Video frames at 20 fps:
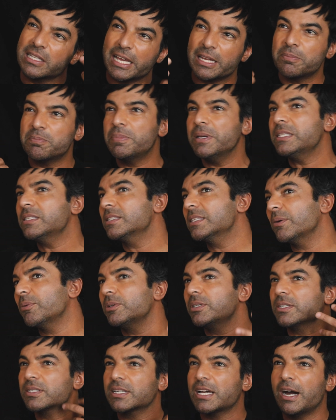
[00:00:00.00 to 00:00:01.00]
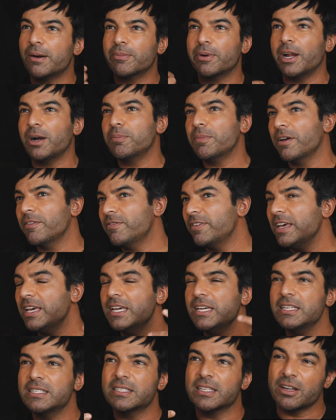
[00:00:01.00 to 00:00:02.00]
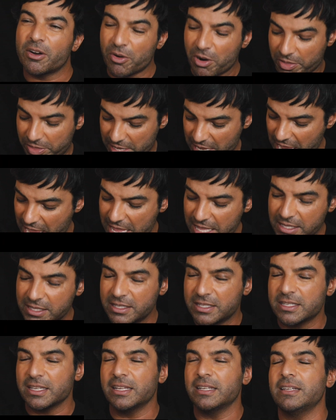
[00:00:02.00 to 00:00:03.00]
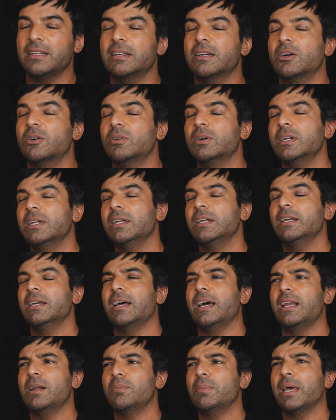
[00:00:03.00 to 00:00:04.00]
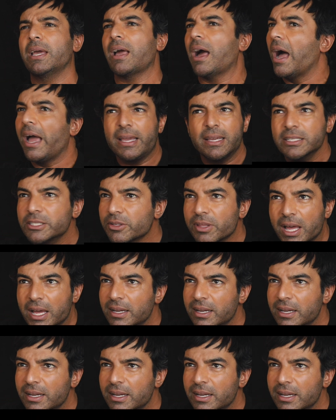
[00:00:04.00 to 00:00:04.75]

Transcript: these light bits that would just come around my face and around the ends, and you know. And I'm like, I can do